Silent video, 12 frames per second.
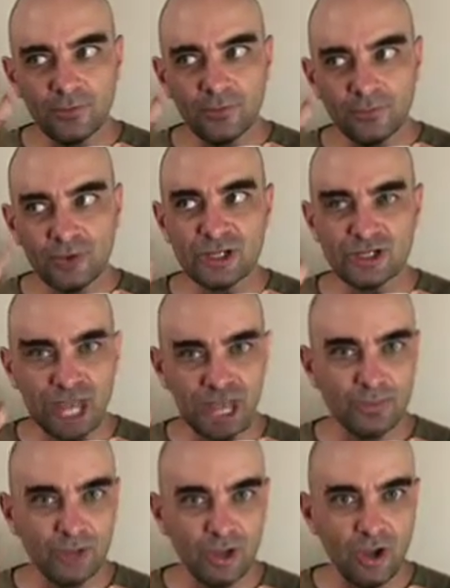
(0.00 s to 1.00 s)

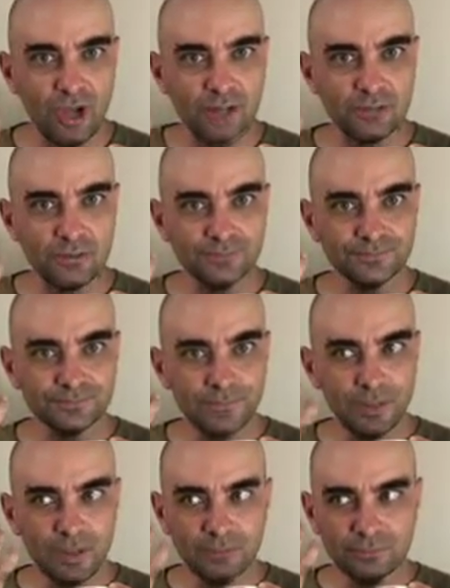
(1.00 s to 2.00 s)
apricot,
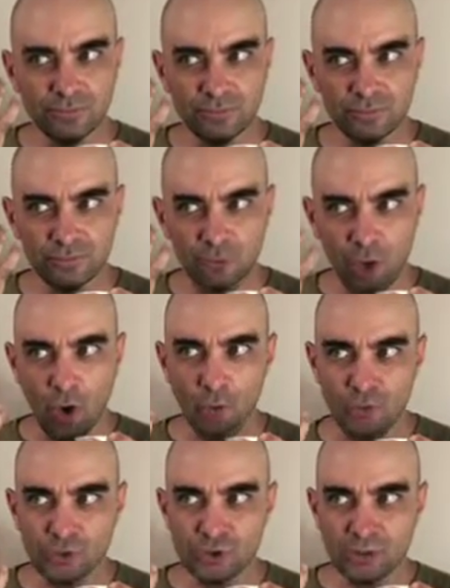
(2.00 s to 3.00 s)

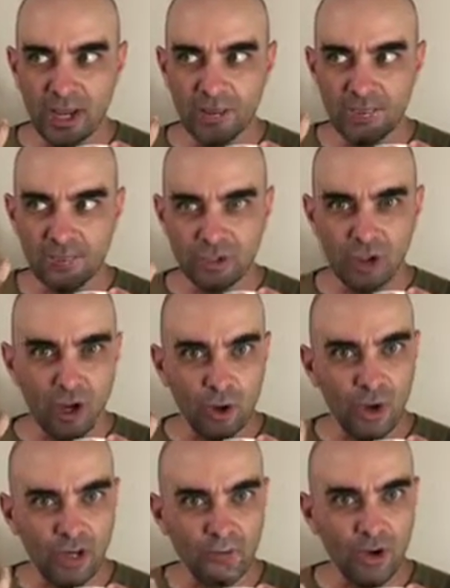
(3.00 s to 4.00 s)
almost ripe, but not quite